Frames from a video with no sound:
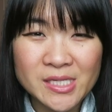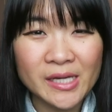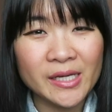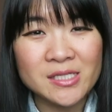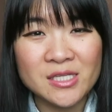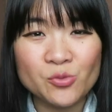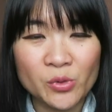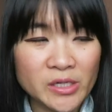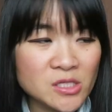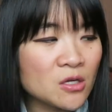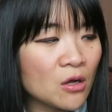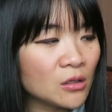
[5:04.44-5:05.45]
I guess is what
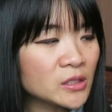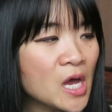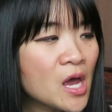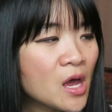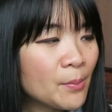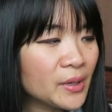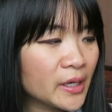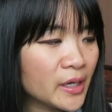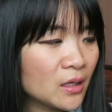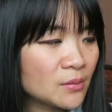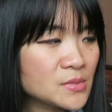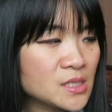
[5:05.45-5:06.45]
it's called, but it
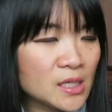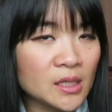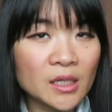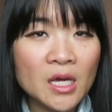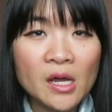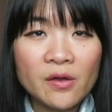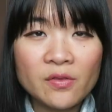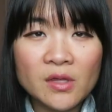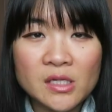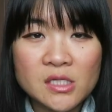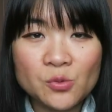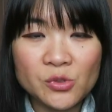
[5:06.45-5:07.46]
comes in
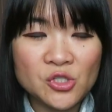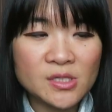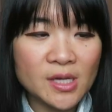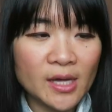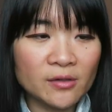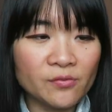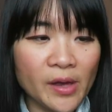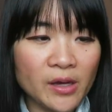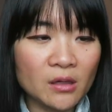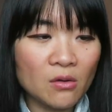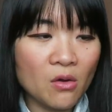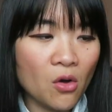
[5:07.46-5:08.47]
this, which is kind of like
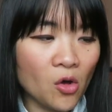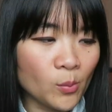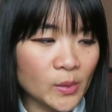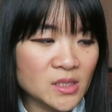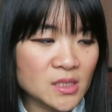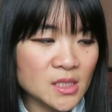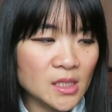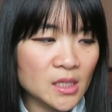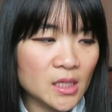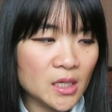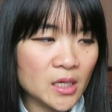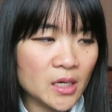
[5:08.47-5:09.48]
an
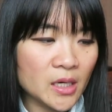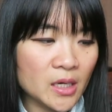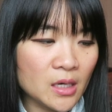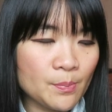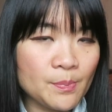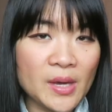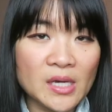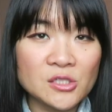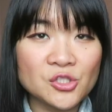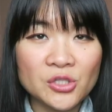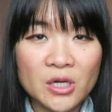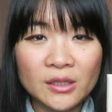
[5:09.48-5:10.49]
almondy
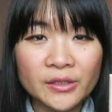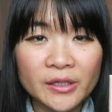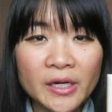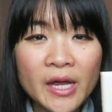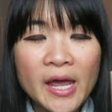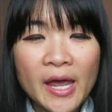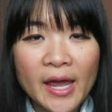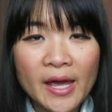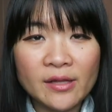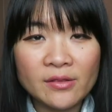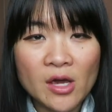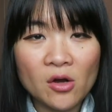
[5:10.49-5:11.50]
beige color,
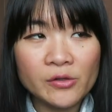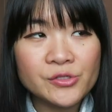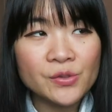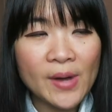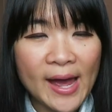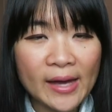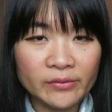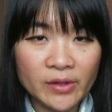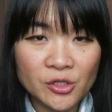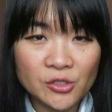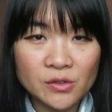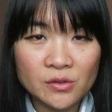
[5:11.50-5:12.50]
and they also had
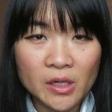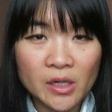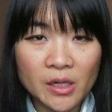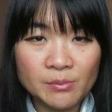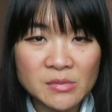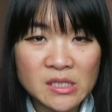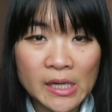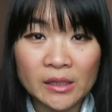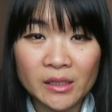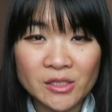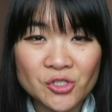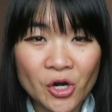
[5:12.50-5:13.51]
like a
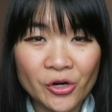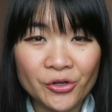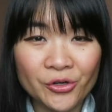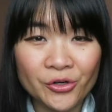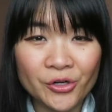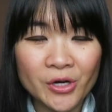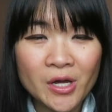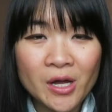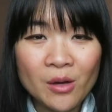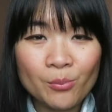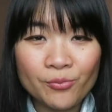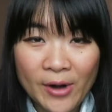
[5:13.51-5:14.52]
slightly darker
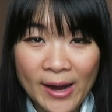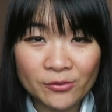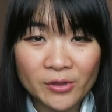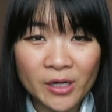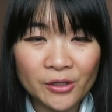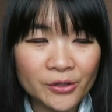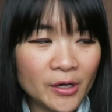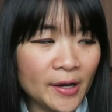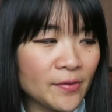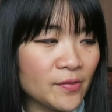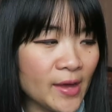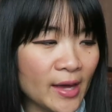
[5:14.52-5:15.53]
brown color,
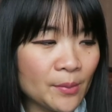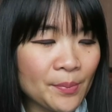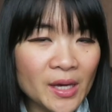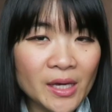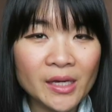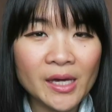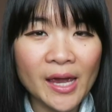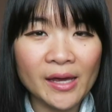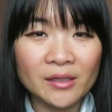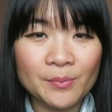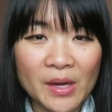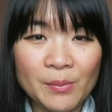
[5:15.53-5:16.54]
and then they had a pink
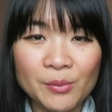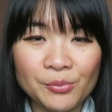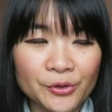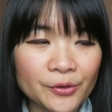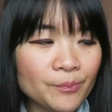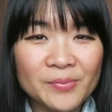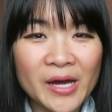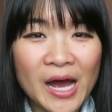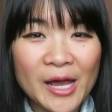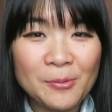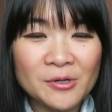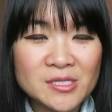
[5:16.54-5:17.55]
and a baby blue. But
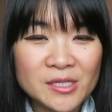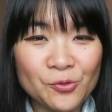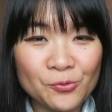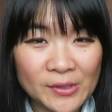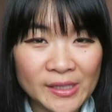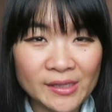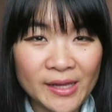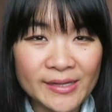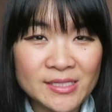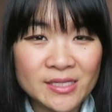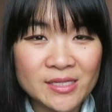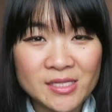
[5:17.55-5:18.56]
I personally really
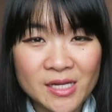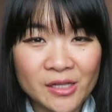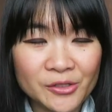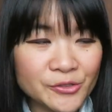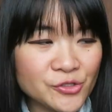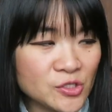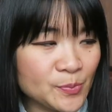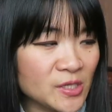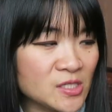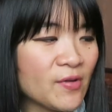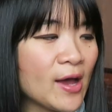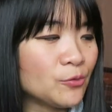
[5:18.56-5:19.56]
liked this color just
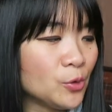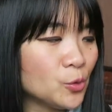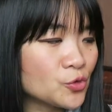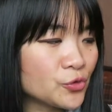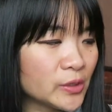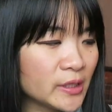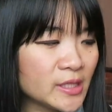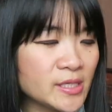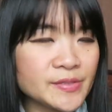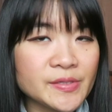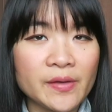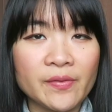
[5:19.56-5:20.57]
because of how neutral it
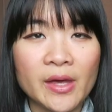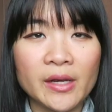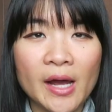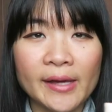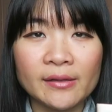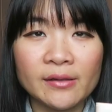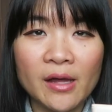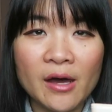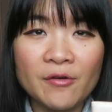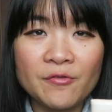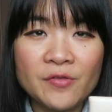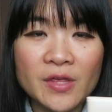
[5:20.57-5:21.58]
is, and then I
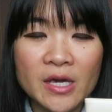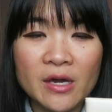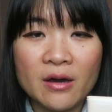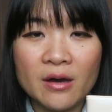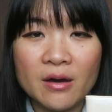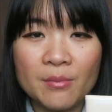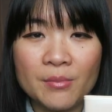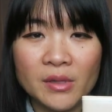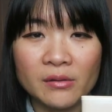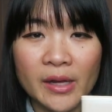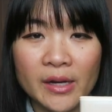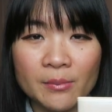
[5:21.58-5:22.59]
love the
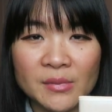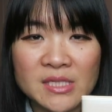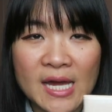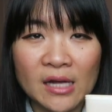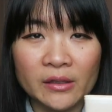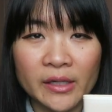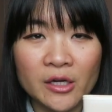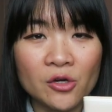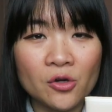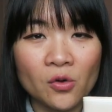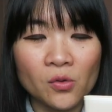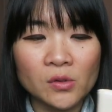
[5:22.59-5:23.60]
like metallic
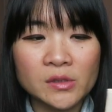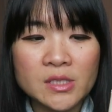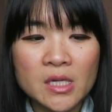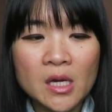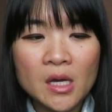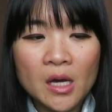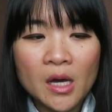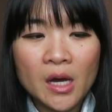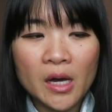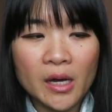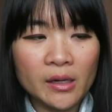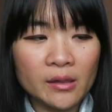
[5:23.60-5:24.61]
gold
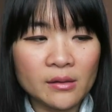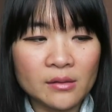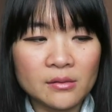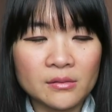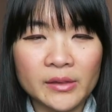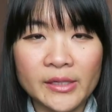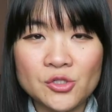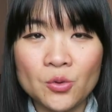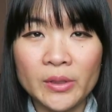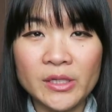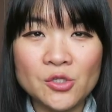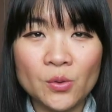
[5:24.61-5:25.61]
like
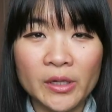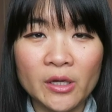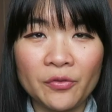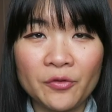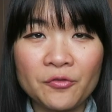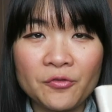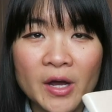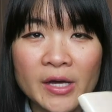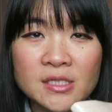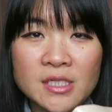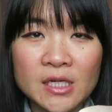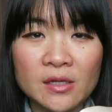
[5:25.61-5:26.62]
2020 on the
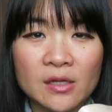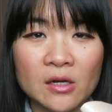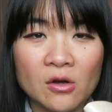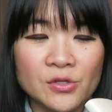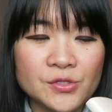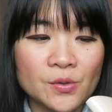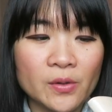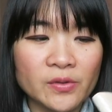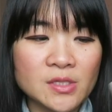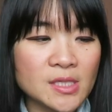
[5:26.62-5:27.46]
front and then also on the